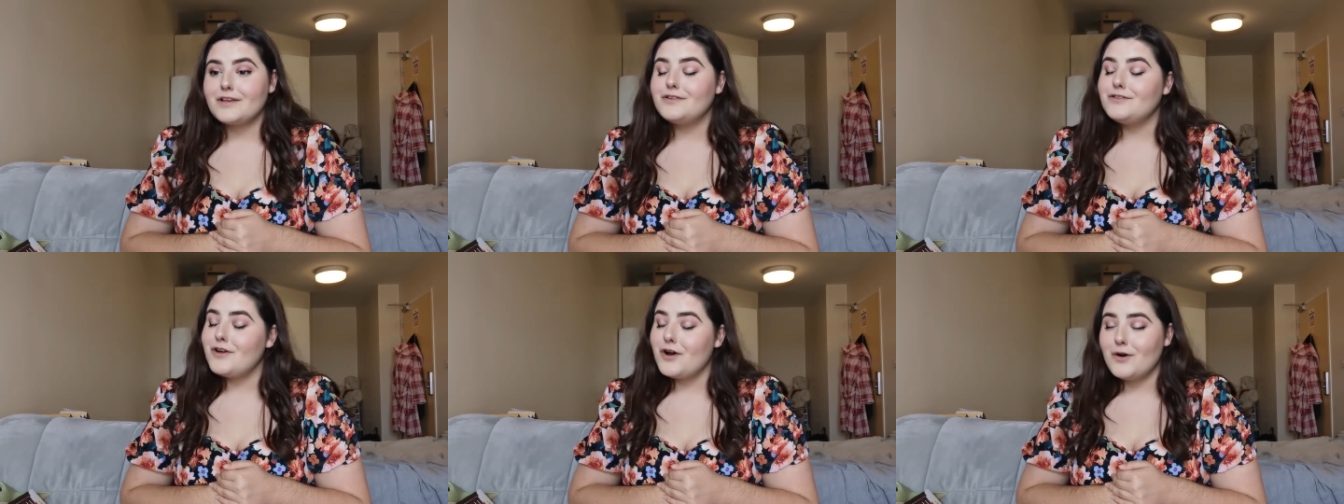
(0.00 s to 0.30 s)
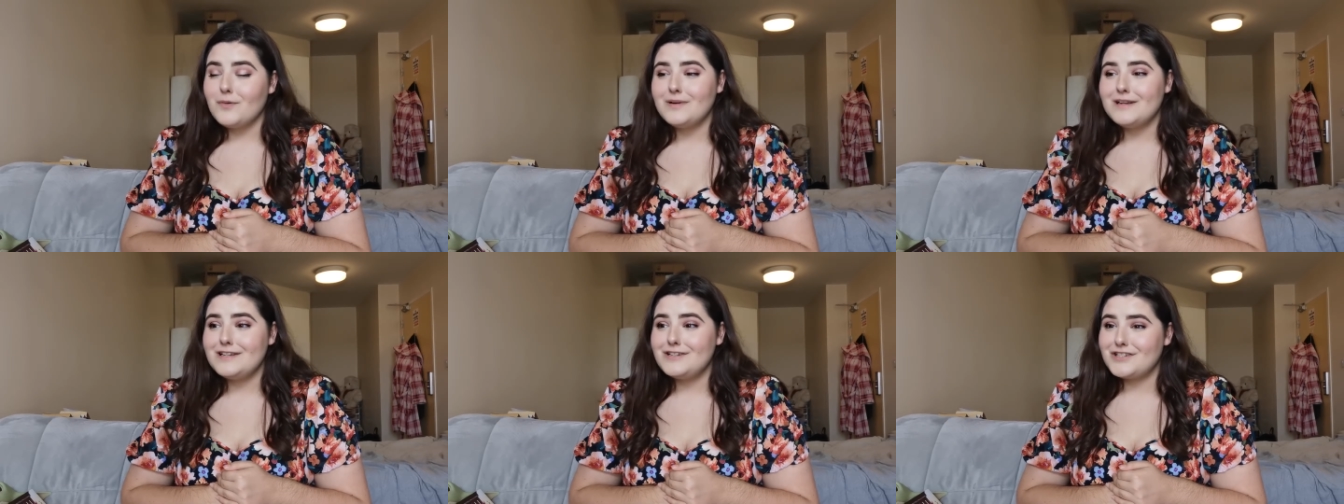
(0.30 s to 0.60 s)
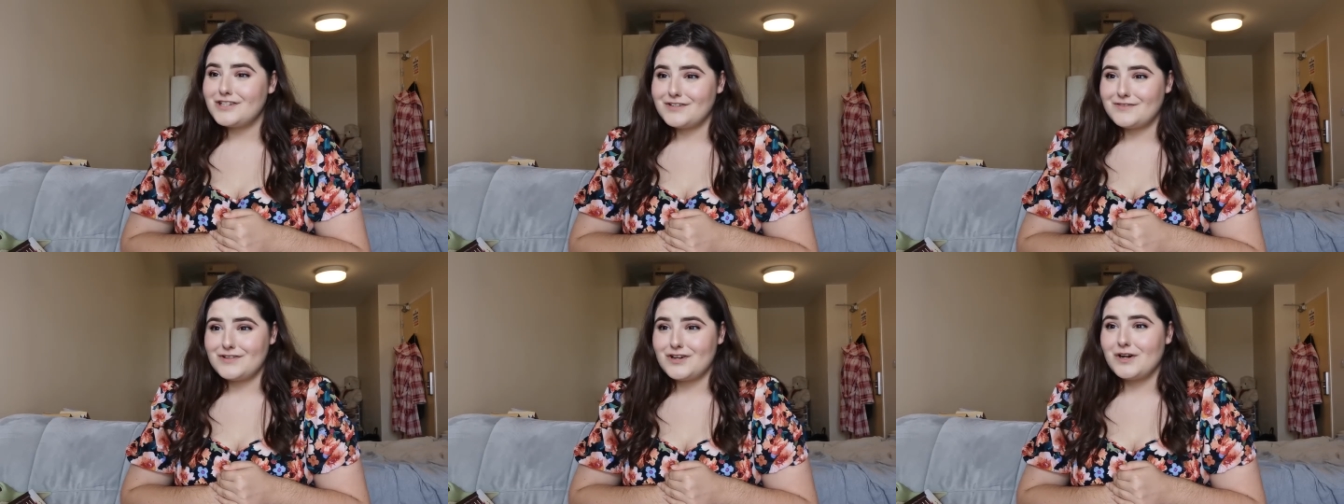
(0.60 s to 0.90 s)
Nobody
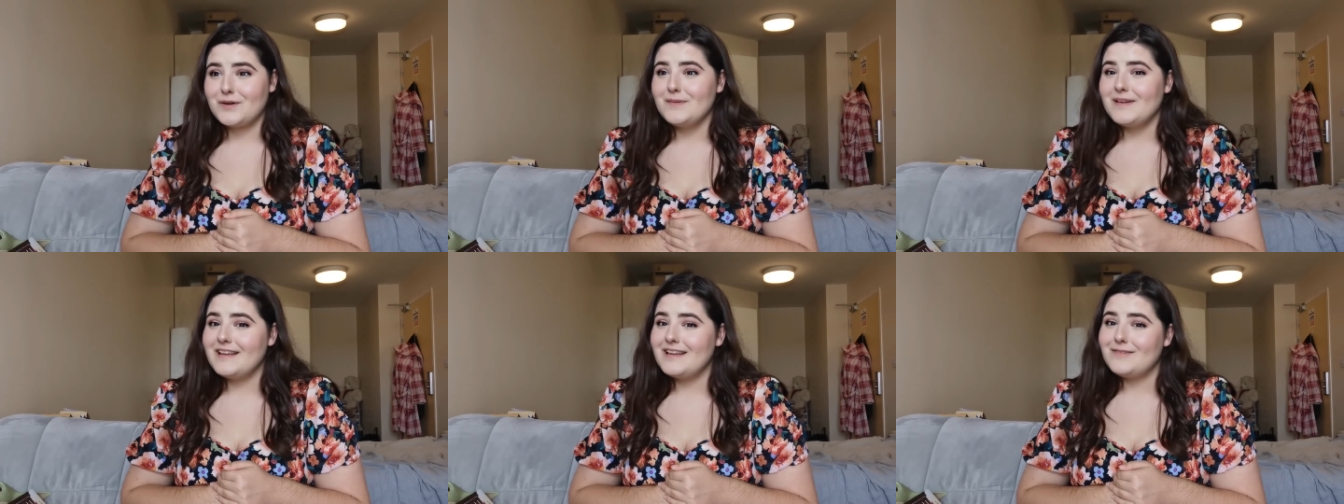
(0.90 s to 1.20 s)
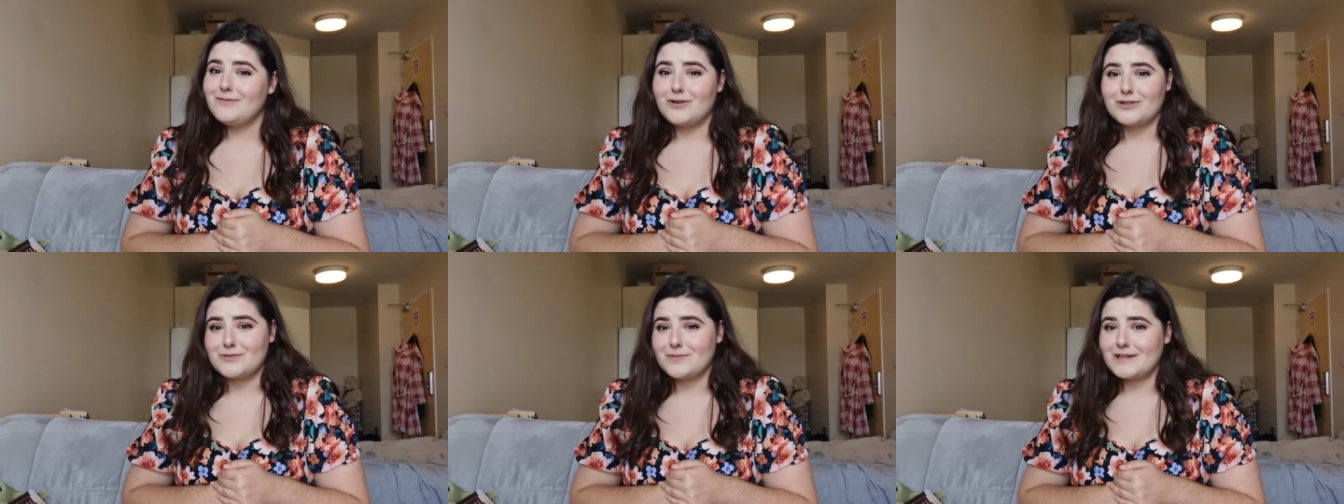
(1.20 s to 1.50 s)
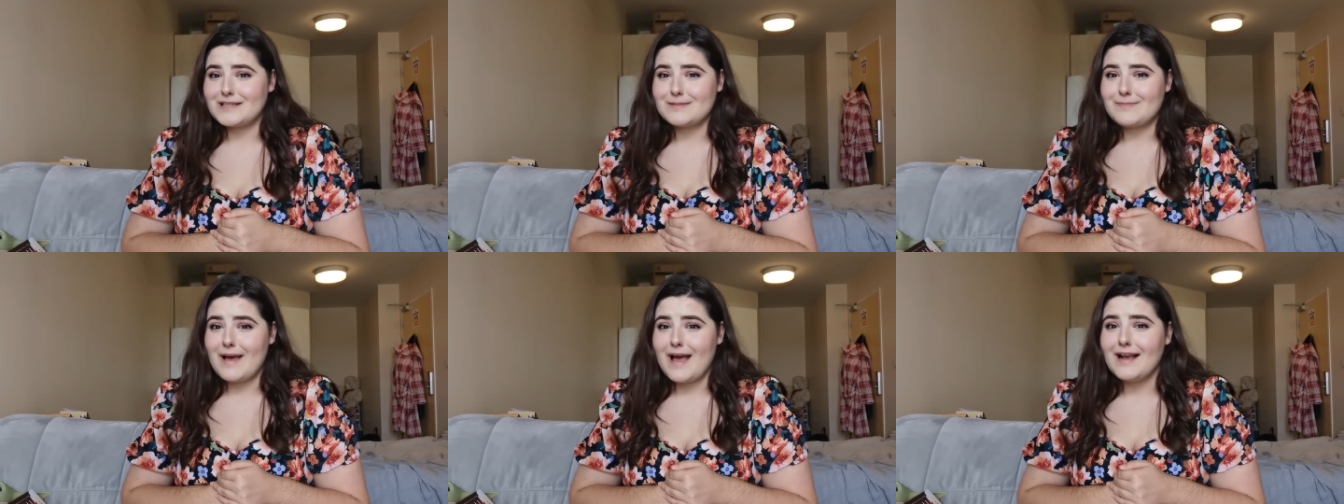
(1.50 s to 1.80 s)
should have told me what to
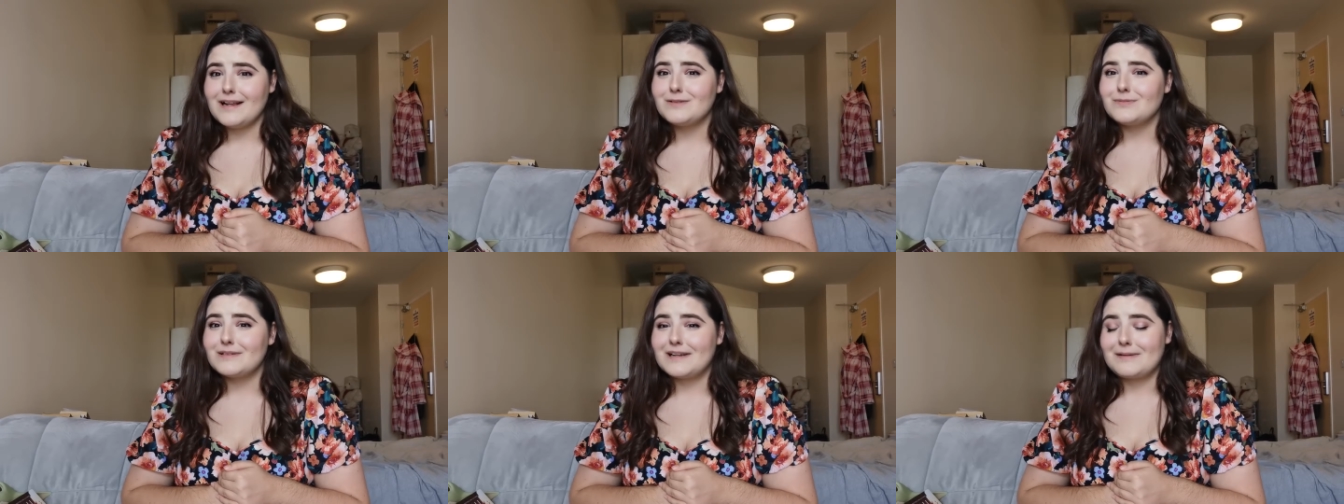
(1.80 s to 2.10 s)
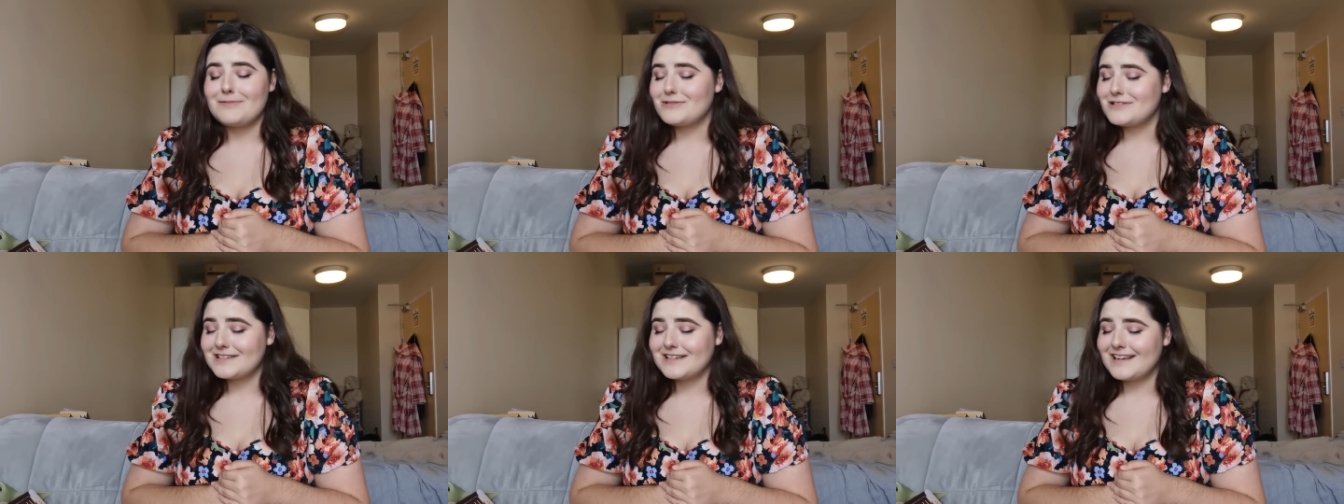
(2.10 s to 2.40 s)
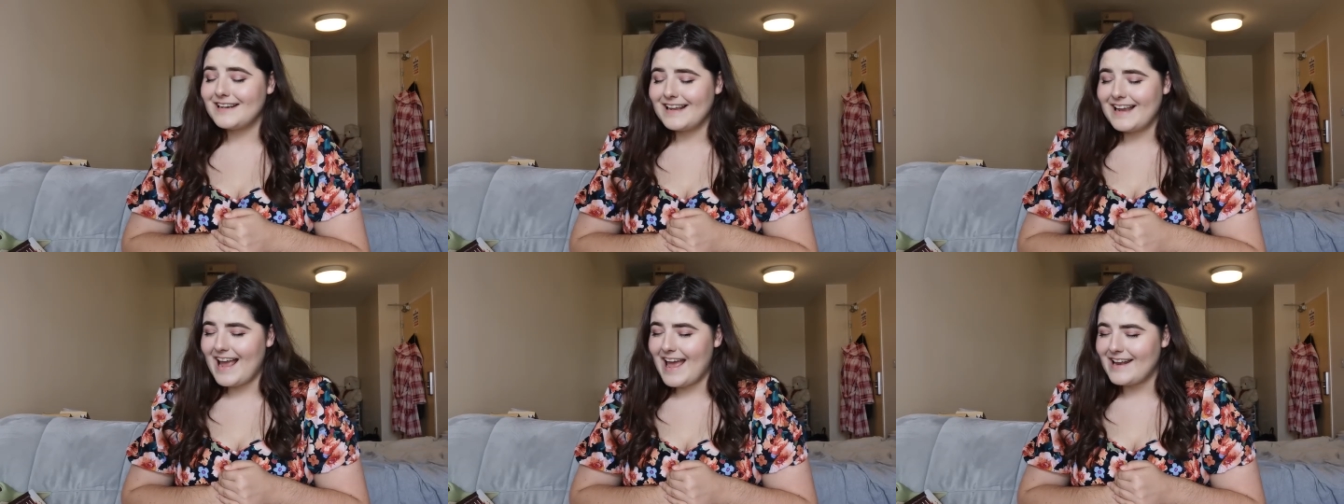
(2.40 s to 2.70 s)
expect when I wasn't
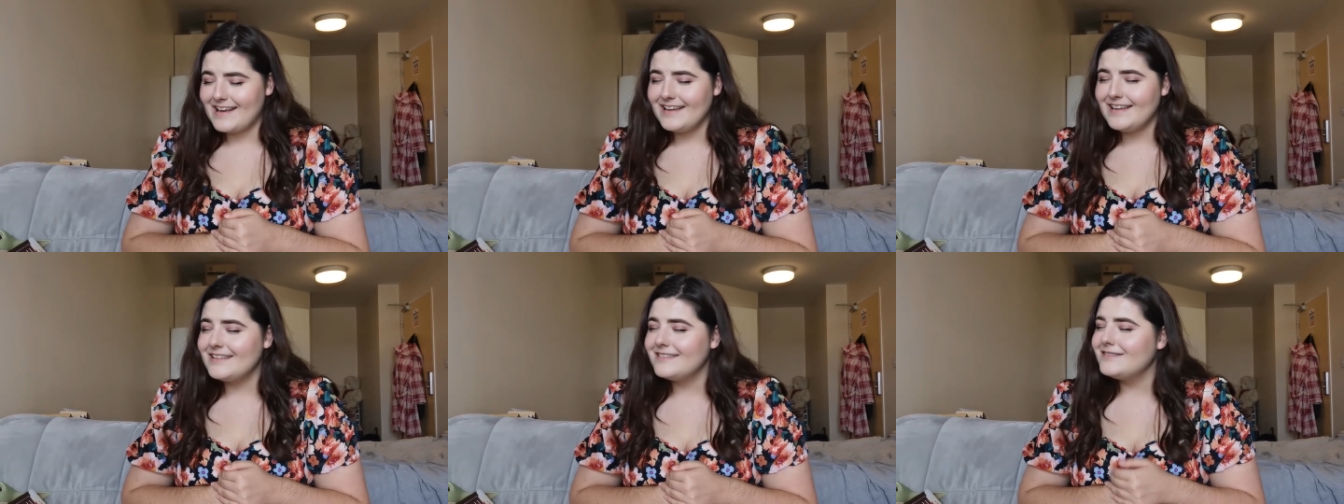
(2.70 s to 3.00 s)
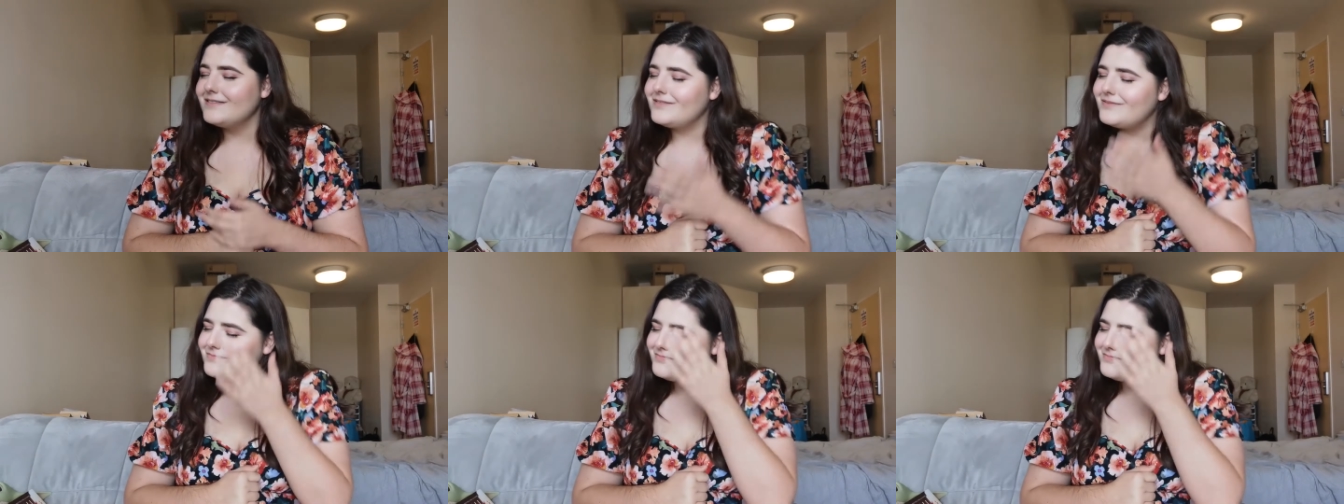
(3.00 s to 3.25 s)
gonna get it.